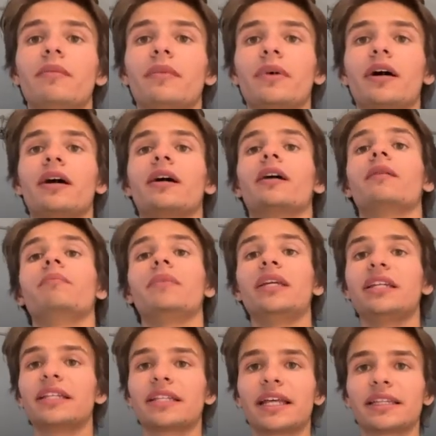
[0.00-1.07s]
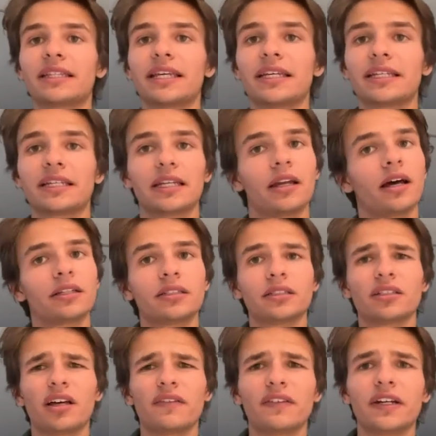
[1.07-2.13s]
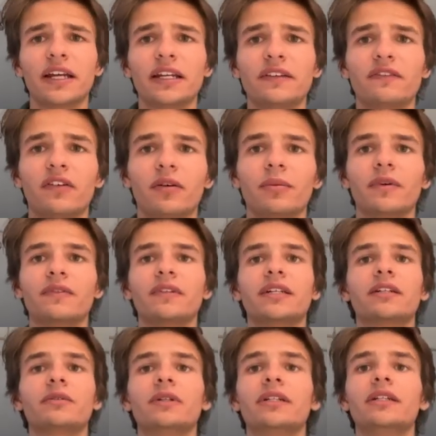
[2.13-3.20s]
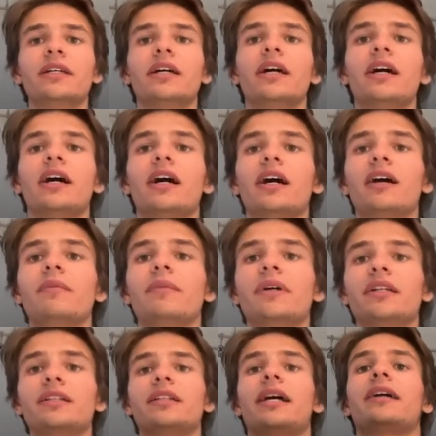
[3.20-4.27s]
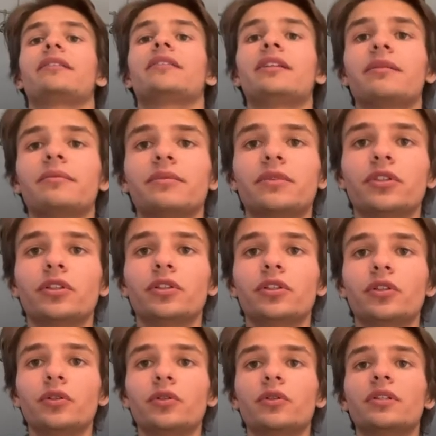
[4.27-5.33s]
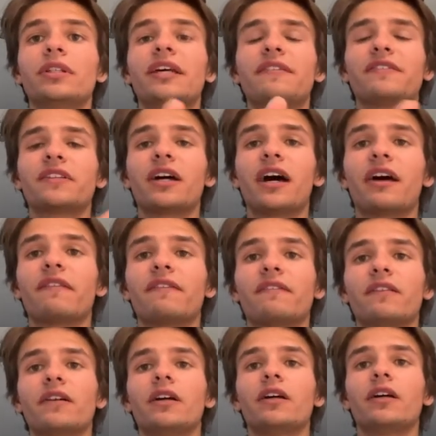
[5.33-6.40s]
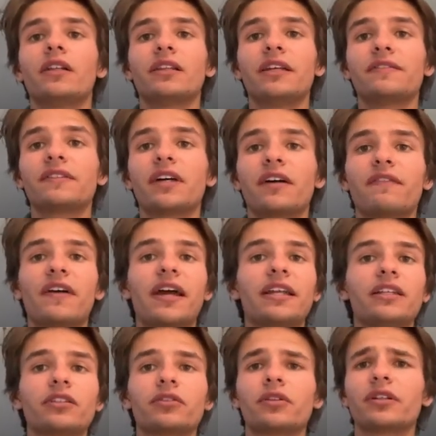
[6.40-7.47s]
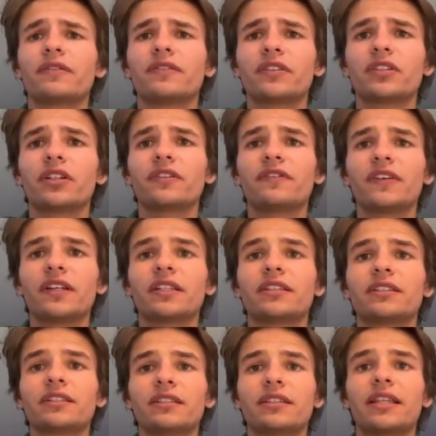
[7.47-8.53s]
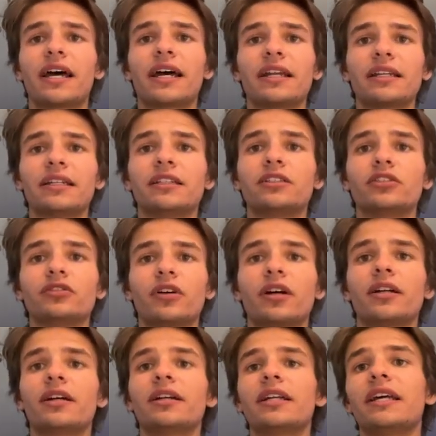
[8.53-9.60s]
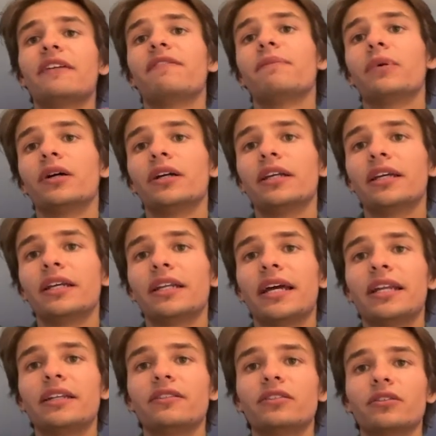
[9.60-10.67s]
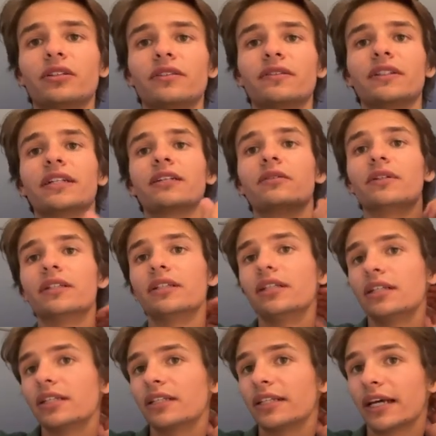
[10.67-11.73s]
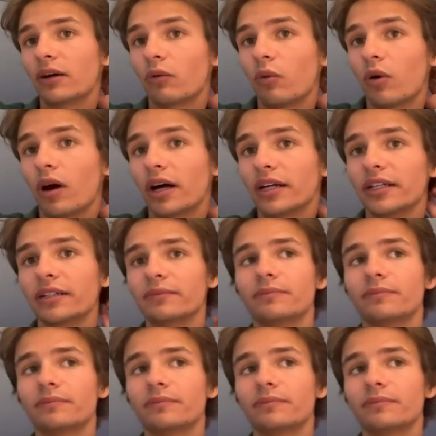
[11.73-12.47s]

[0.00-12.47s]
meaning that they cannot dissolve in any form of liquid, it allows them to lift off any sort of surface that it's drawn on if put in any sort of liquid, like water.